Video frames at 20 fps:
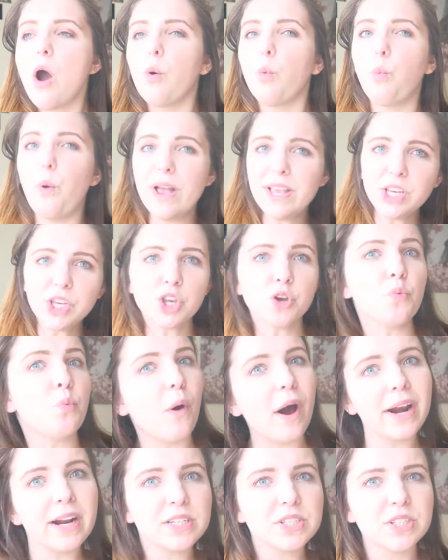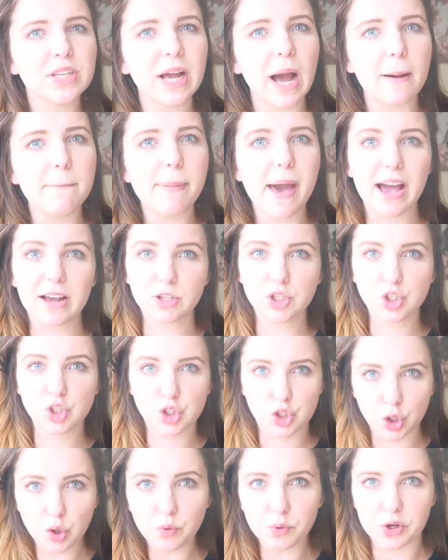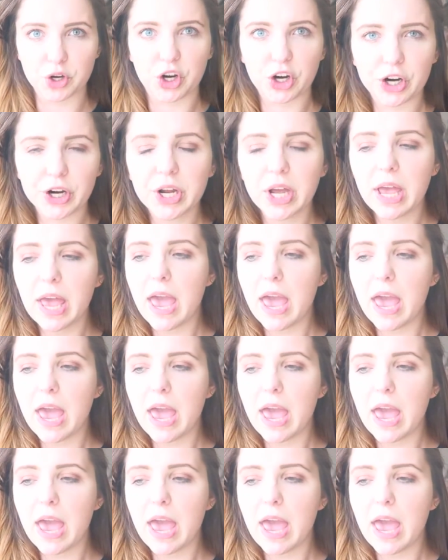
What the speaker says: When did you want us to come back sooner?